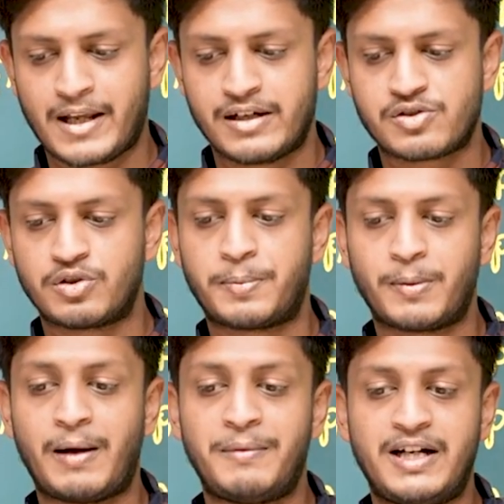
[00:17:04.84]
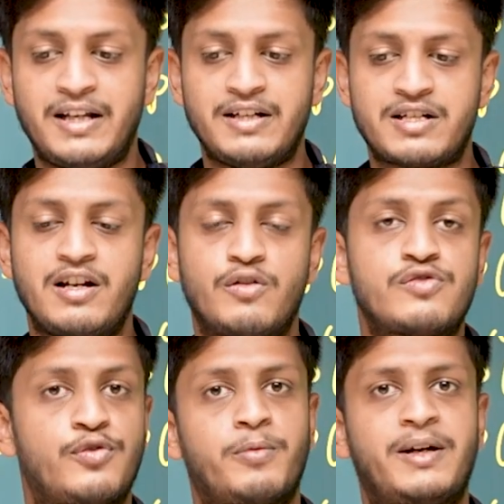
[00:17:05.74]
So the probability initially
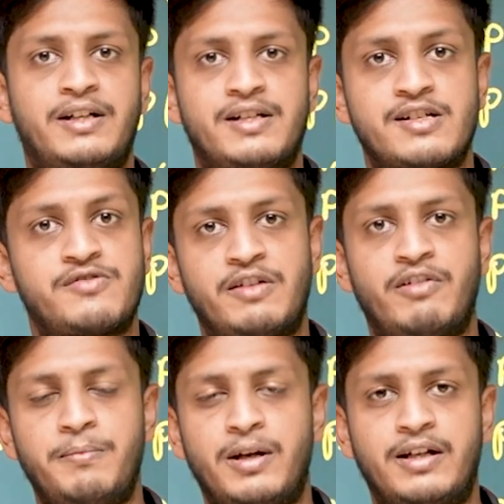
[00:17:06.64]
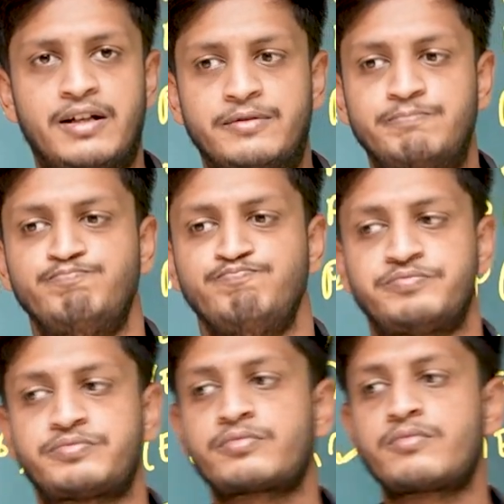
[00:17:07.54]
was 4 by 36, well 1 by 9.
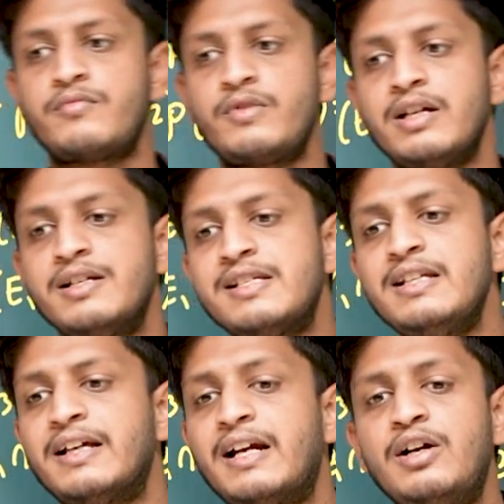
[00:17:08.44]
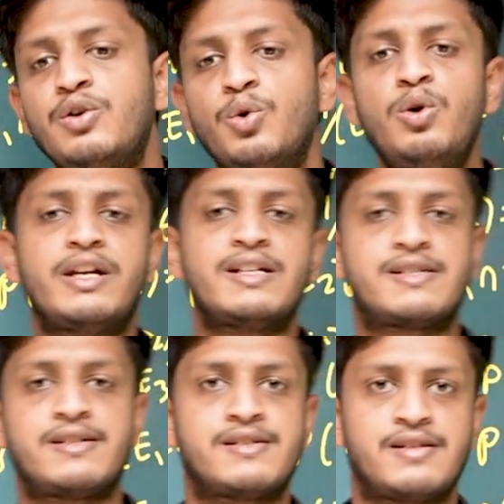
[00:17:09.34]
See, there are no
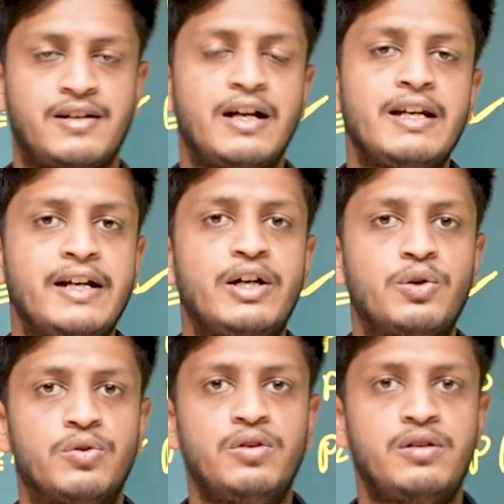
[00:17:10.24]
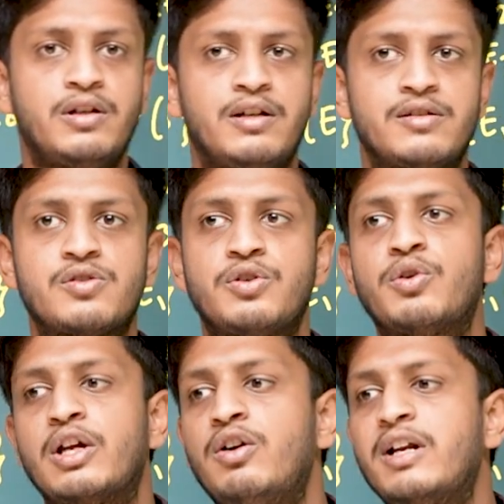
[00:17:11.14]
cases in E2, so
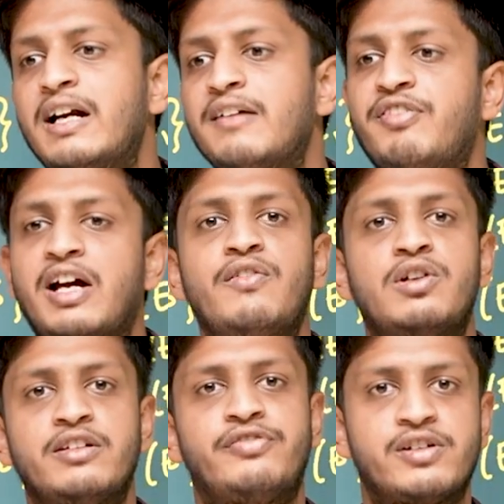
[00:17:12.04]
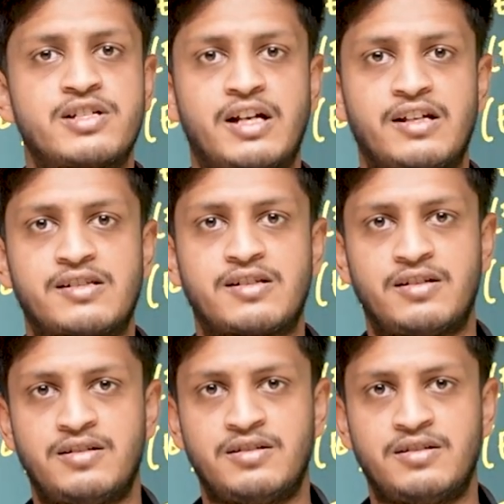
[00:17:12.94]
you cannot get a 5 on the first dice.